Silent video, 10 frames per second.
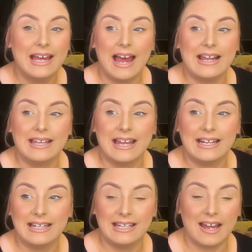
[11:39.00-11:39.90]
And then
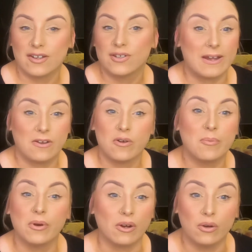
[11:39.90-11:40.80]
in the end, I ended up
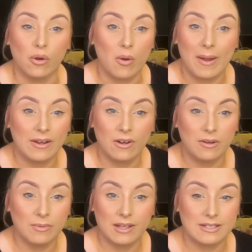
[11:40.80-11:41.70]
putting Cocoa Melon
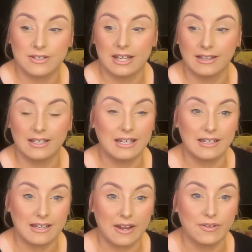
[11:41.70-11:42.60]
on because I was like, they need to
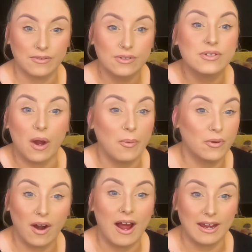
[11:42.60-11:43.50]
like stop
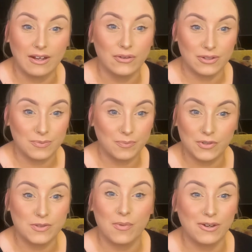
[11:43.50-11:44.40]
crying and
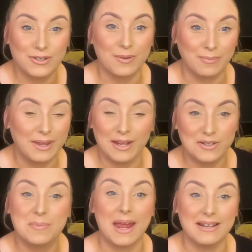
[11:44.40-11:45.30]
just watch something,
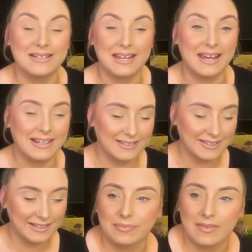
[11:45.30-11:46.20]
just be entertained.
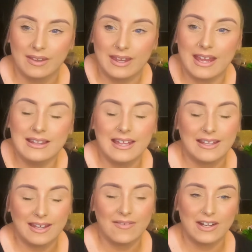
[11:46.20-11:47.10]
But in the end,
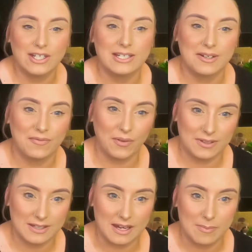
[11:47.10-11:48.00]
they eventually did fall
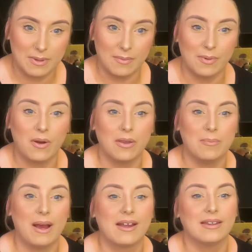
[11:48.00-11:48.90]
asleep, and then we got them
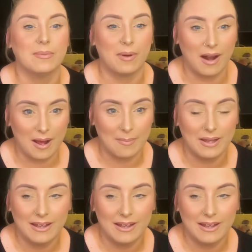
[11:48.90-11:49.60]
back in the pram.